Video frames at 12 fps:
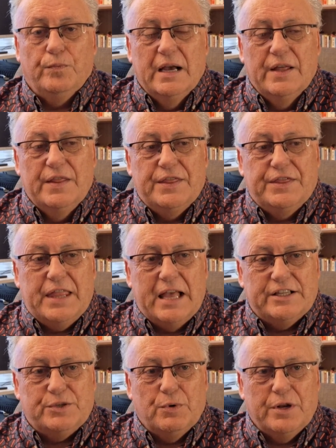And
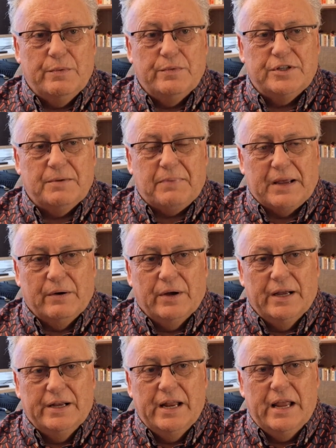that's what it was about.
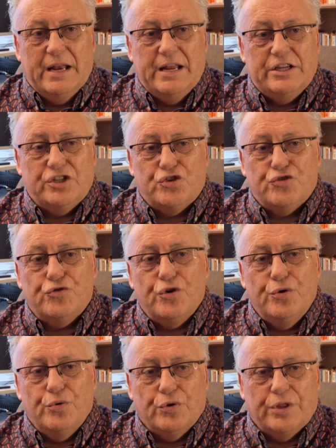And it's
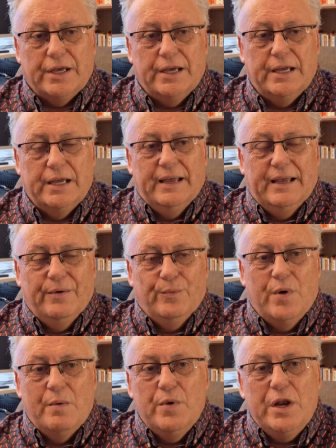true that
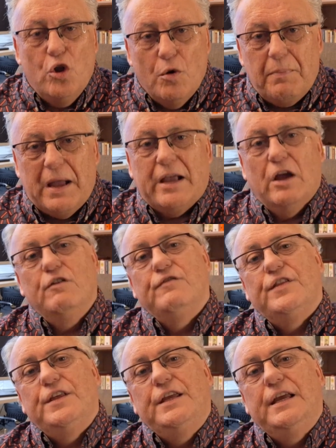when we look back
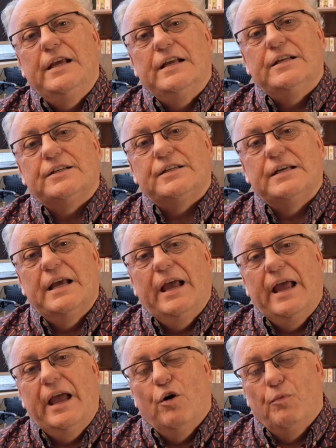over the years,
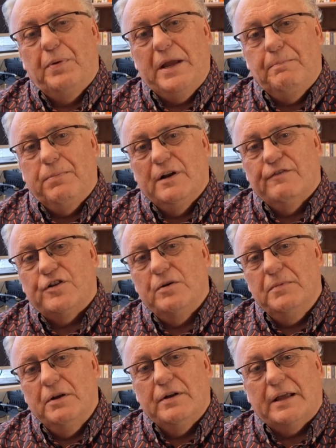how people have
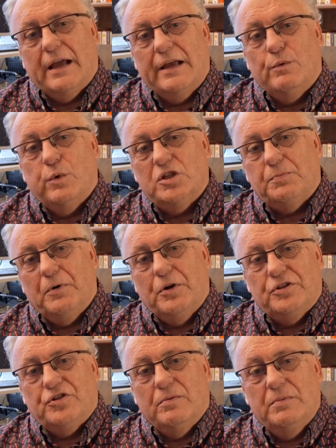communicated, once upon
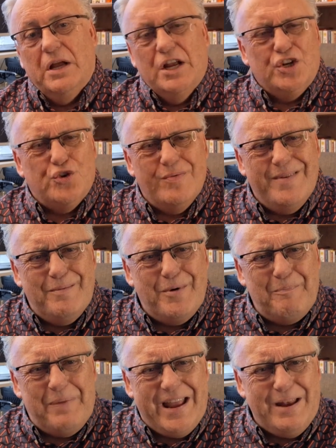a time, do you
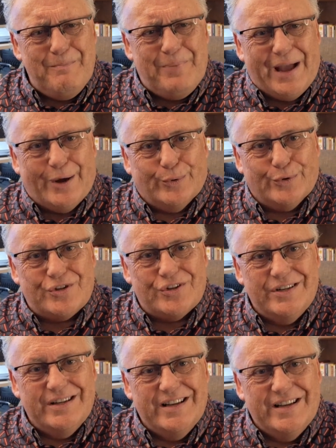remember pen pals?
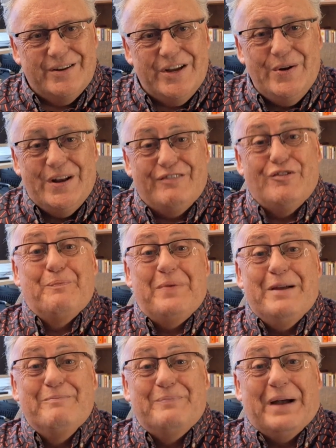You'd have a
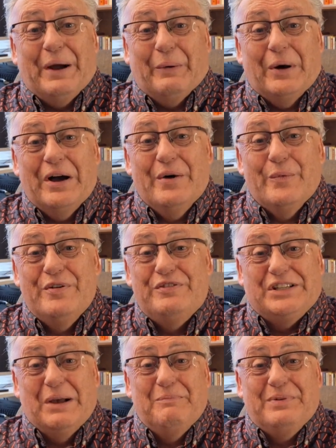pen pal with
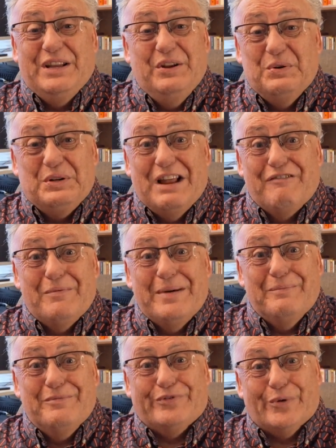somebody you'd never
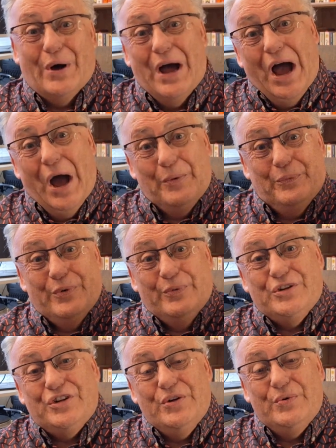met before,
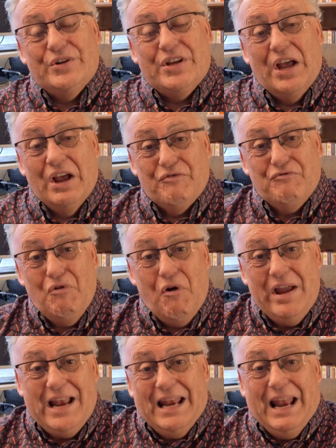and you would
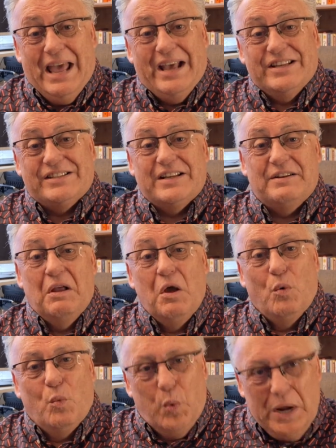write letters, and
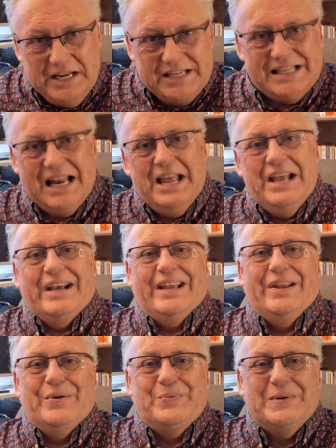weeks later
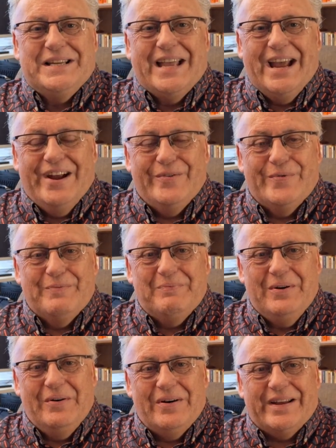you would get a
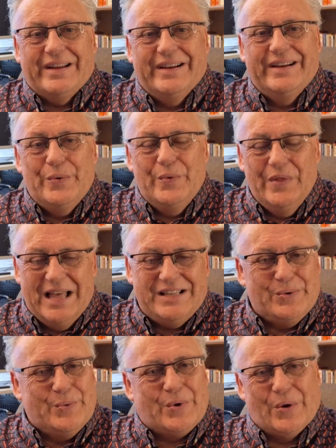reply. Well,
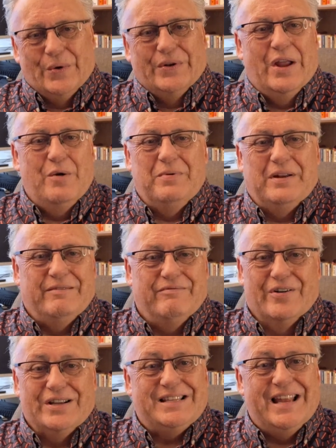that's all gone. Nobody
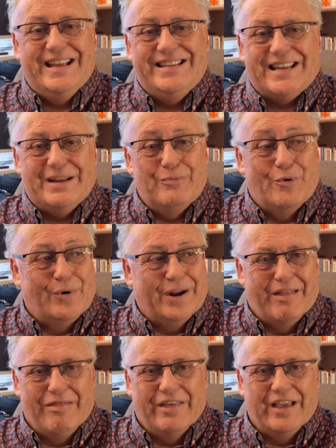writes letters anymore, I
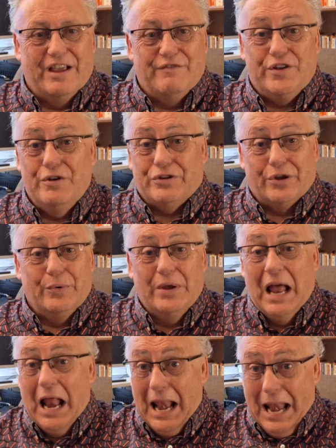don't think. If you do,
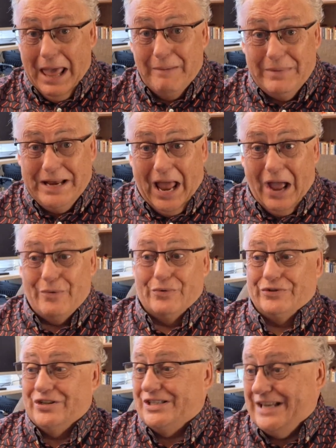let me know.
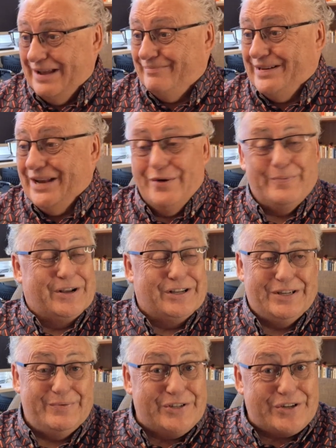Just let me know,
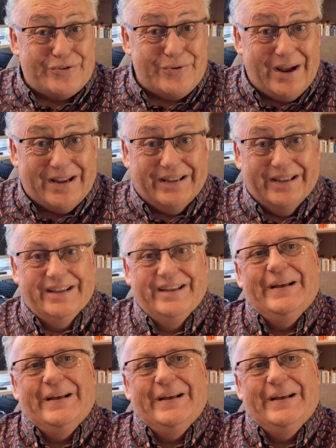because it was great.